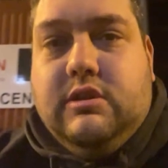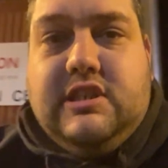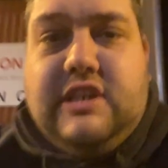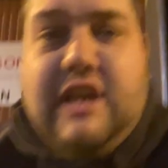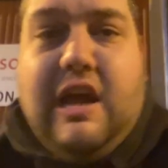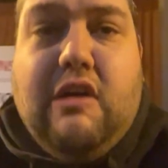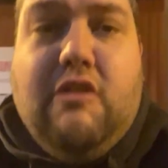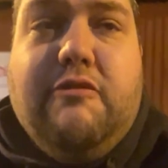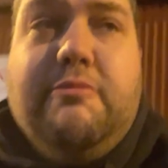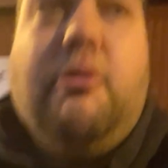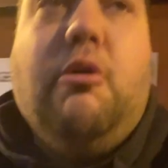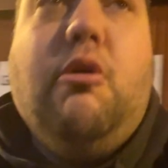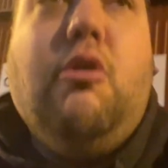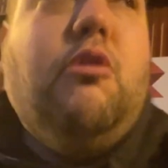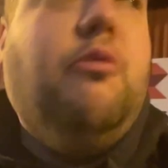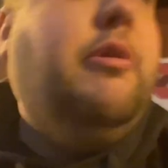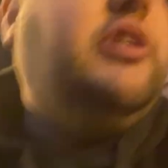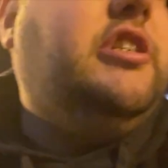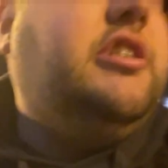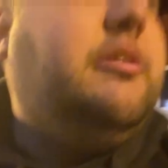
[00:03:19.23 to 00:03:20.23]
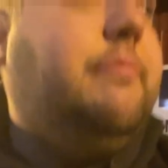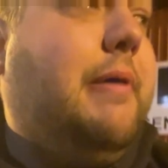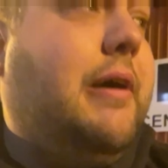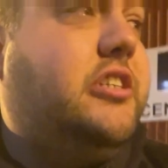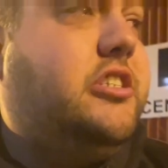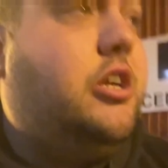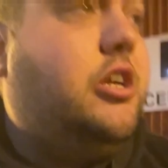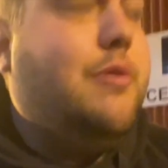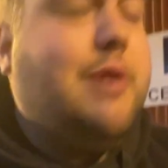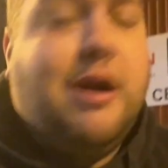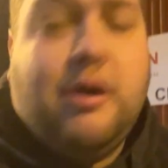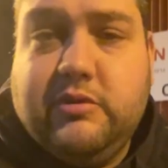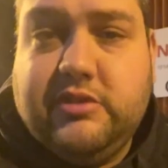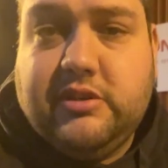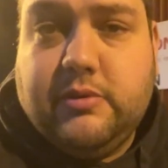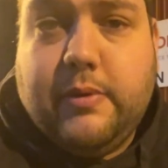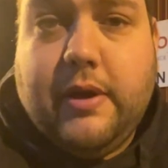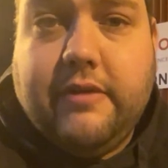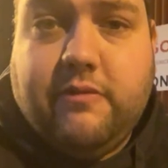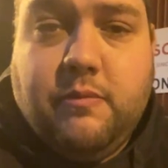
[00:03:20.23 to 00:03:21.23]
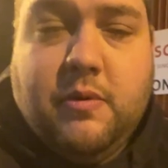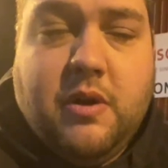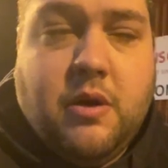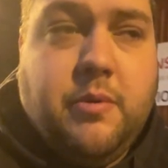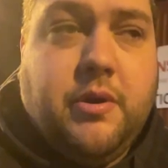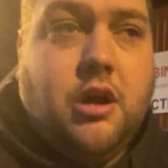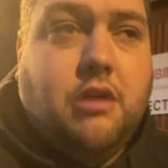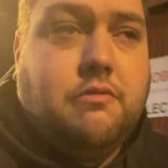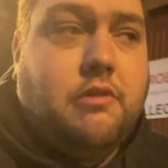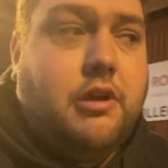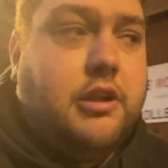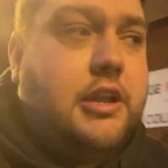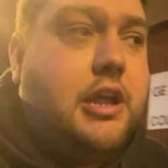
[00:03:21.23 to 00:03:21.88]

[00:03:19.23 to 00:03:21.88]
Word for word: Southport, which is about 2 hours away from where we are right